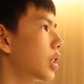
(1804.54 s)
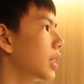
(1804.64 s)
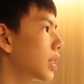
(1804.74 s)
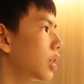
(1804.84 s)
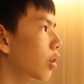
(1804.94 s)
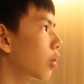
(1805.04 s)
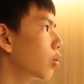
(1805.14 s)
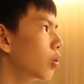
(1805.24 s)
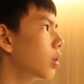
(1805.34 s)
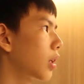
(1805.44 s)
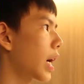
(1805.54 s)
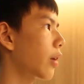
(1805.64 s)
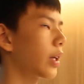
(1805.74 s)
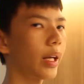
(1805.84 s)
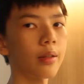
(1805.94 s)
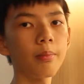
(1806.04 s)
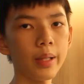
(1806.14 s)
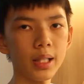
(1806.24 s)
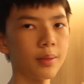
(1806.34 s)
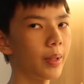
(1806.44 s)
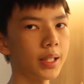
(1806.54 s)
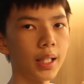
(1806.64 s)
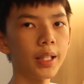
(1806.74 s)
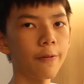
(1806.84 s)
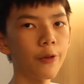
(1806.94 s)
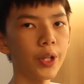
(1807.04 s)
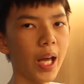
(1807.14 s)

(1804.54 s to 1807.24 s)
just your Google account and it's basically free.